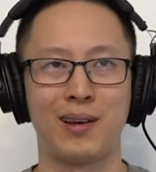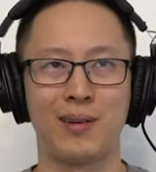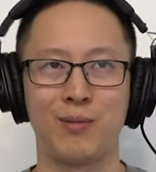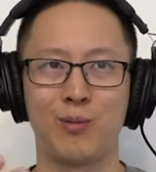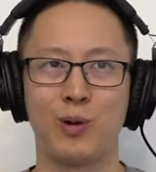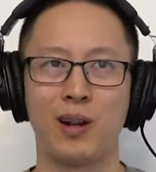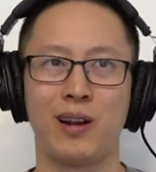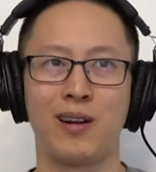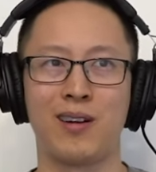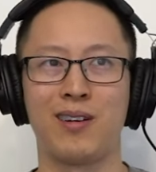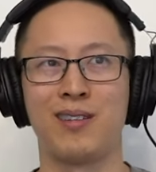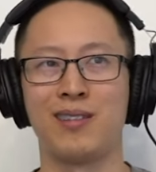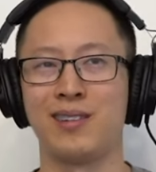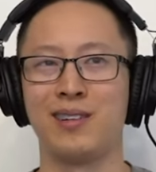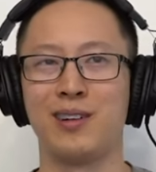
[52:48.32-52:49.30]

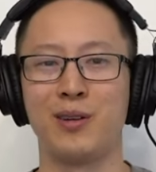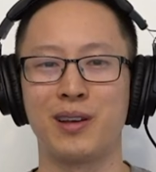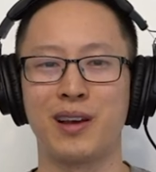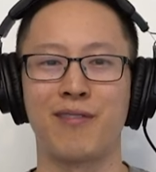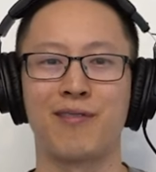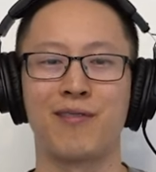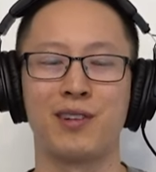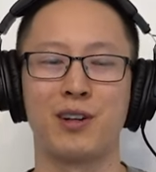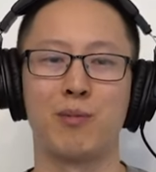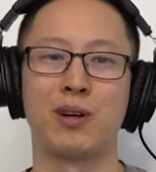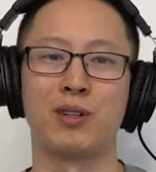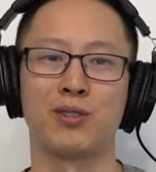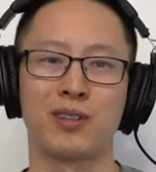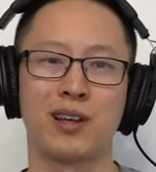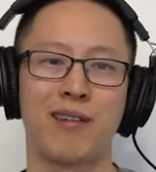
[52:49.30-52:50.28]
where, you know, you have, your
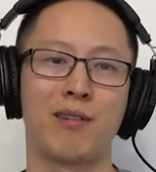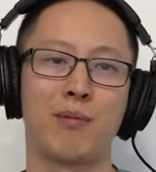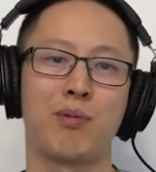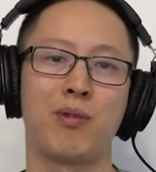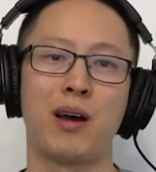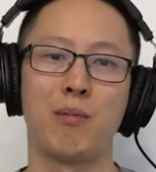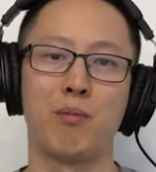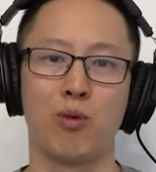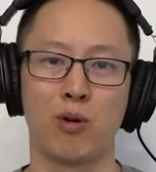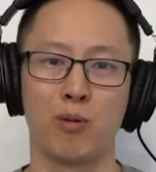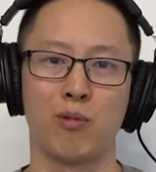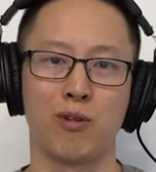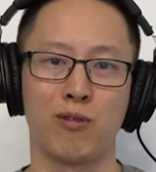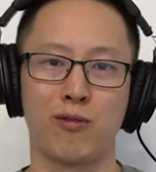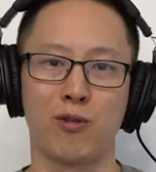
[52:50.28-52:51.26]
muscles have to apply more and
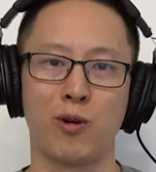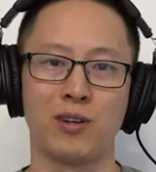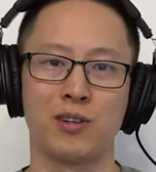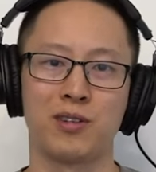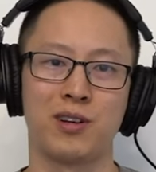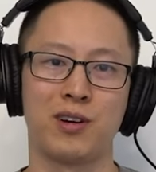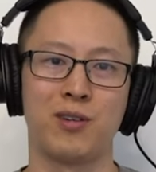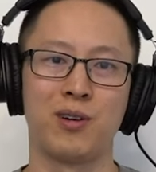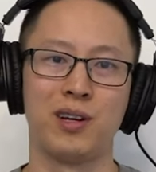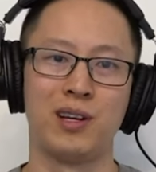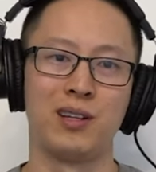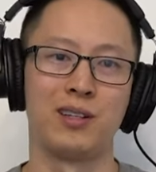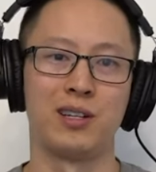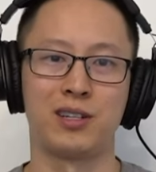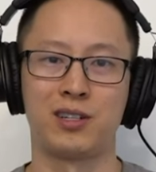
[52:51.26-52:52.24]
more force. So
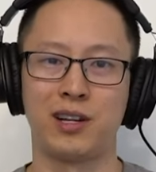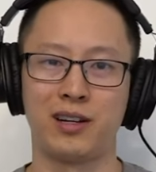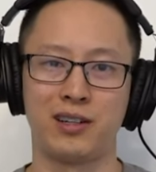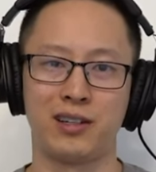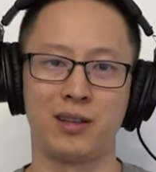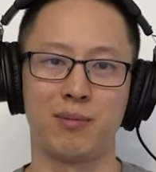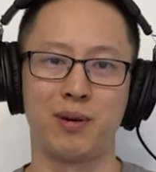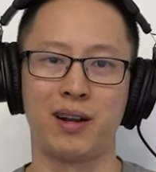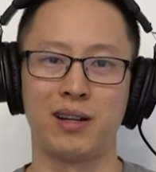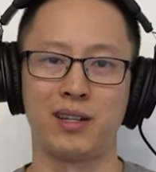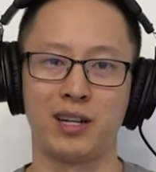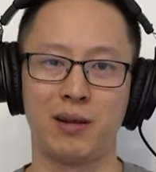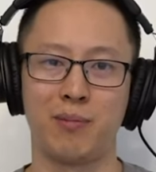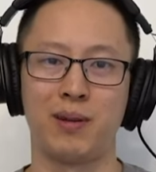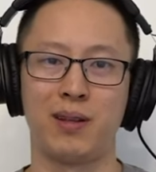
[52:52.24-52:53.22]
just changing the body
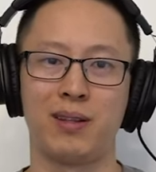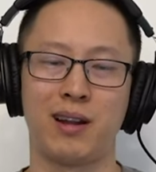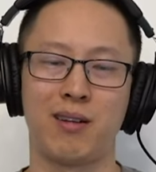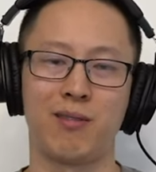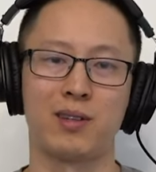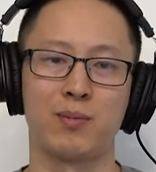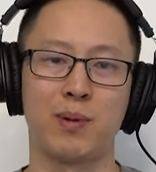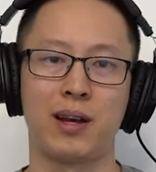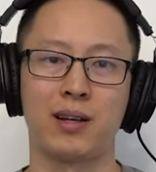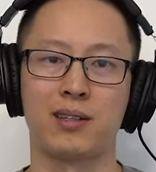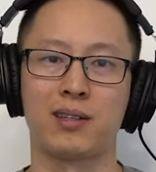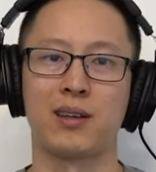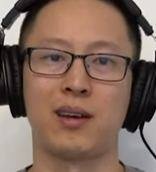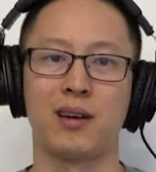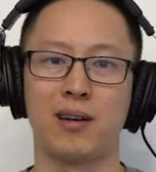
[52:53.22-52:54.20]
shape in that respect
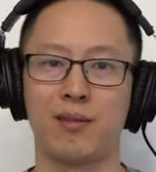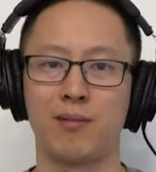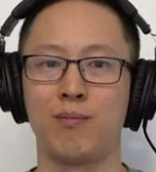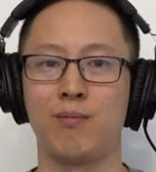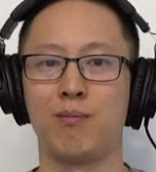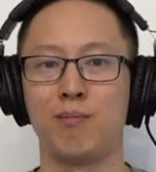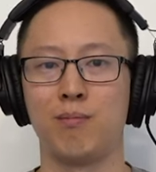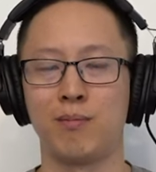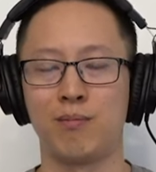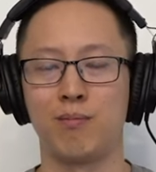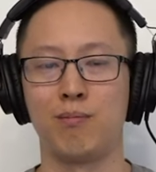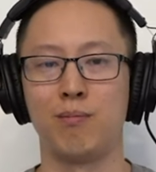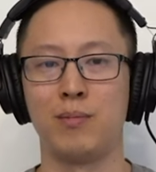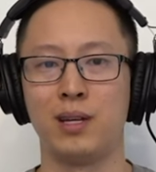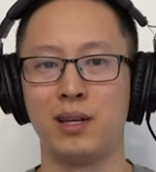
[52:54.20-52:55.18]
uh,
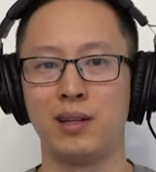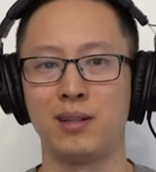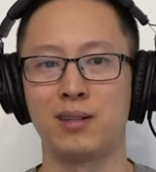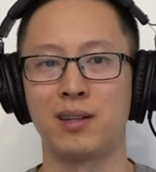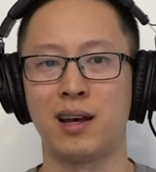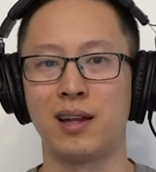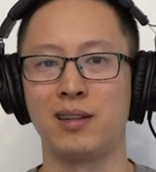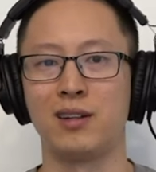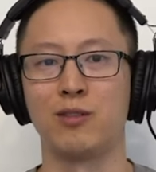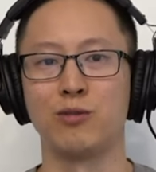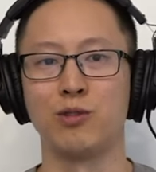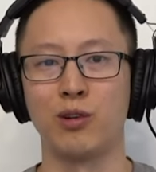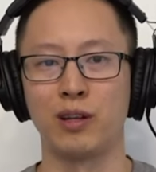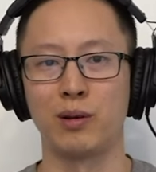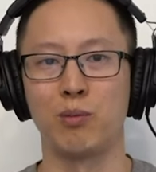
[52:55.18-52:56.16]
means that you're
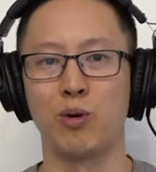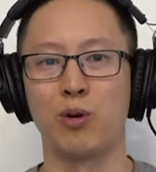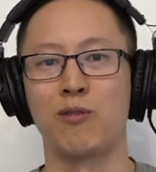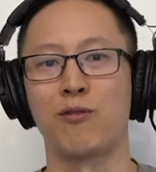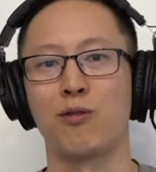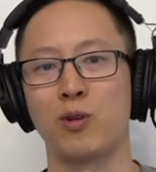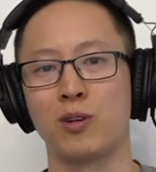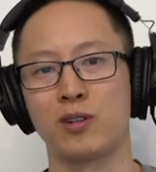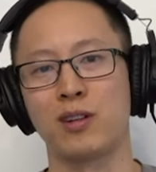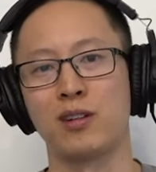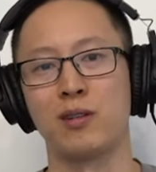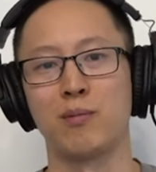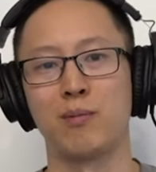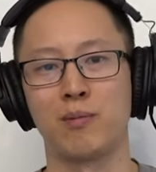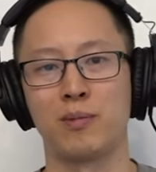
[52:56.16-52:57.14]
loading more force on
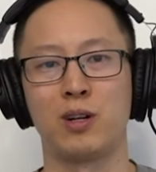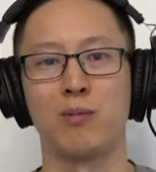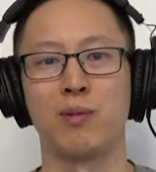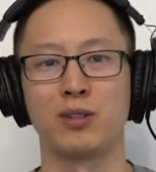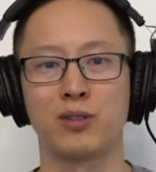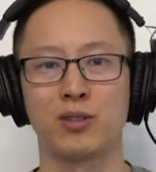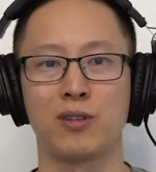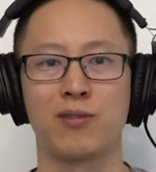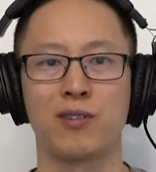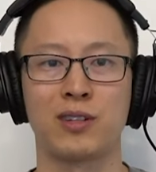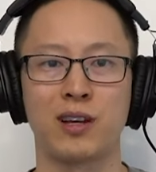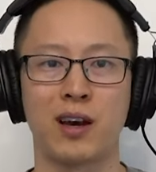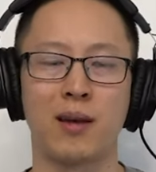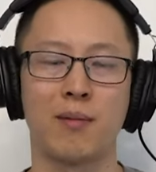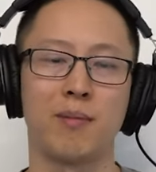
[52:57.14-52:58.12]
the, your muscles over
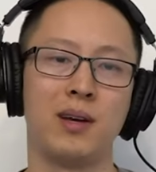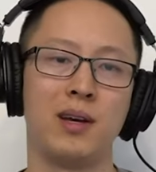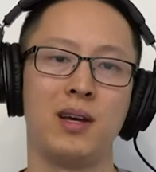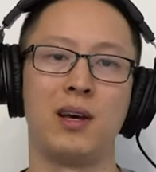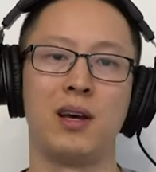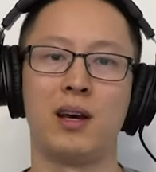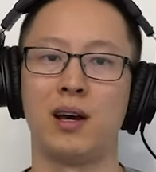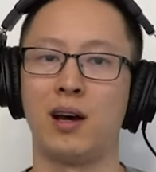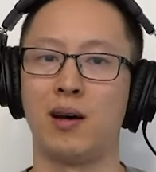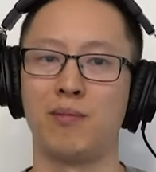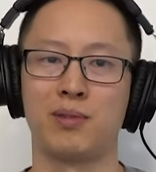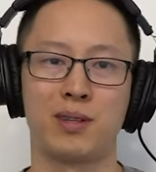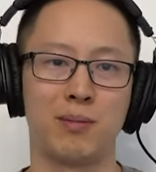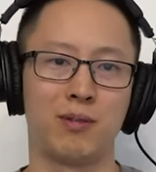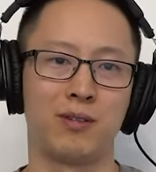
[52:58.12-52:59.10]
time. Um,
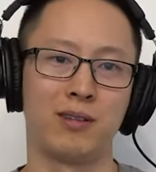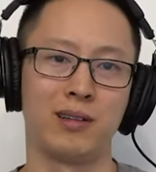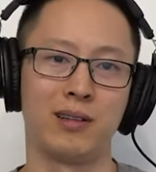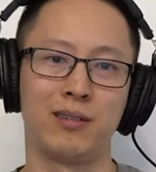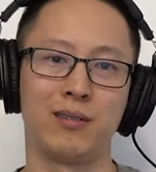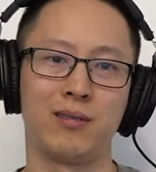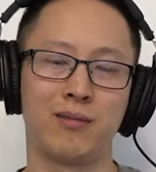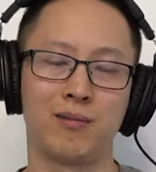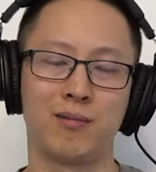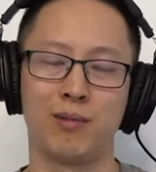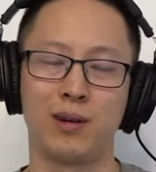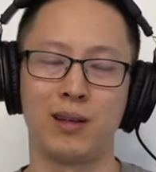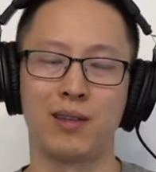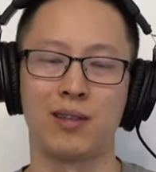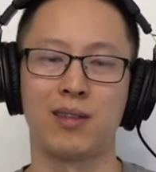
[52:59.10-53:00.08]
similarly,
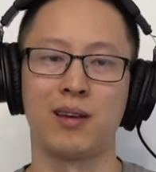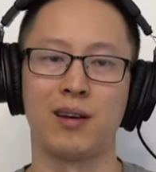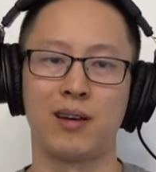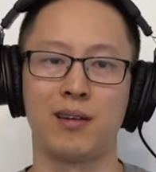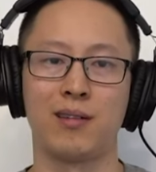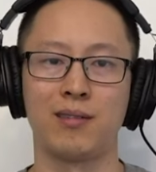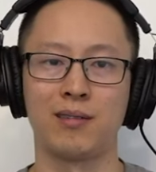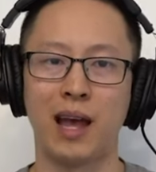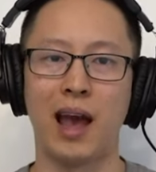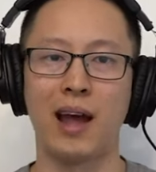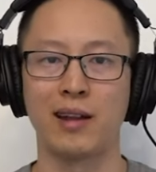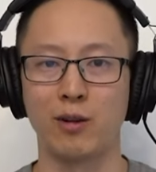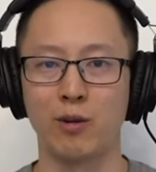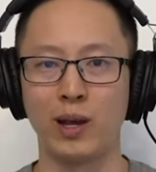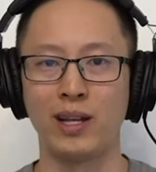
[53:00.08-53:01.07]
with uh,
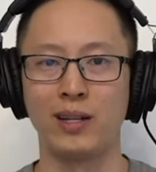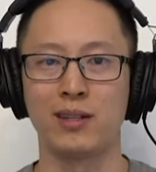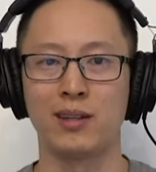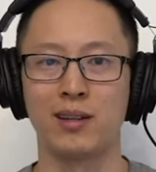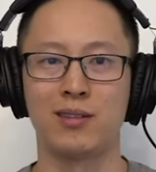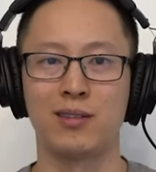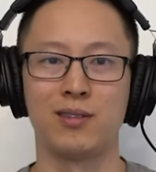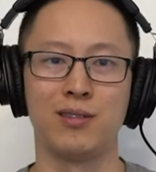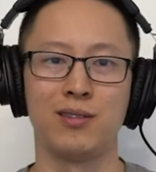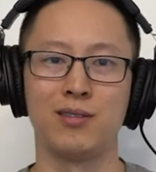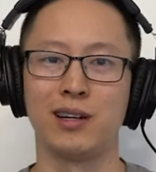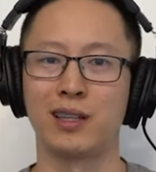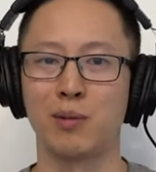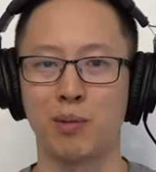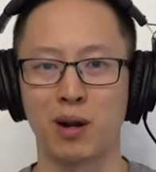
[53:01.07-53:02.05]
adding weight to
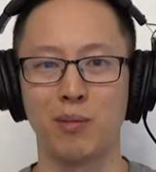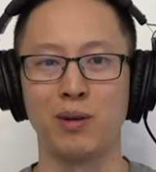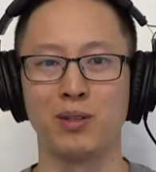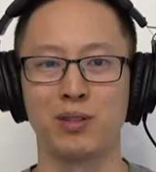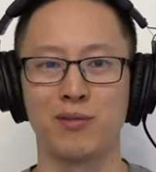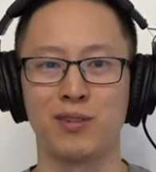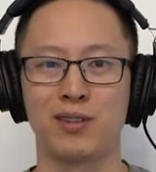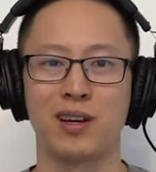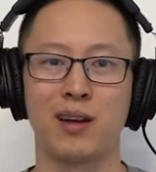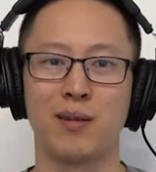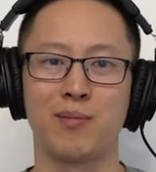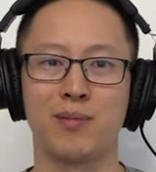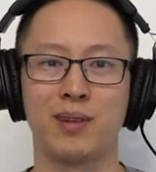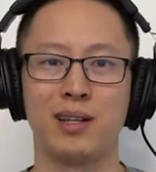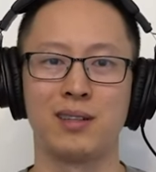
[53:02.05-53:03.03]
like the barbells over time,
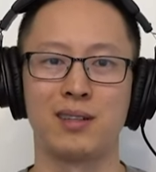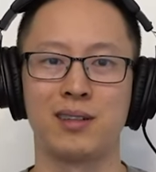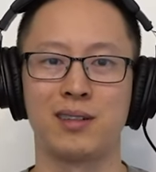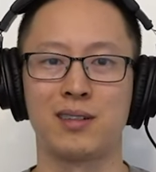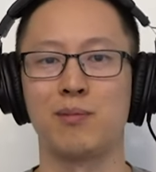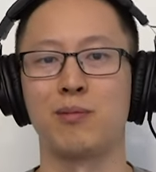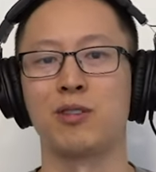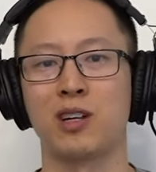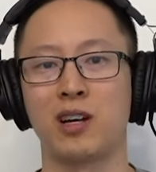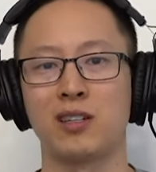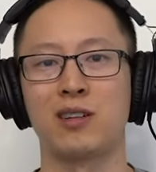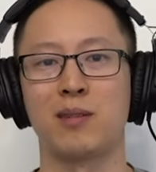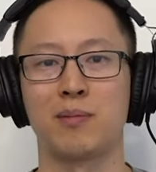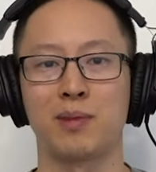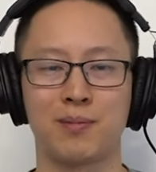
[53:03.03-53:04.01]
it's a similar
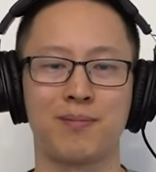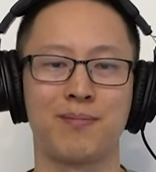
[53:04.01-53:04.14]
concept.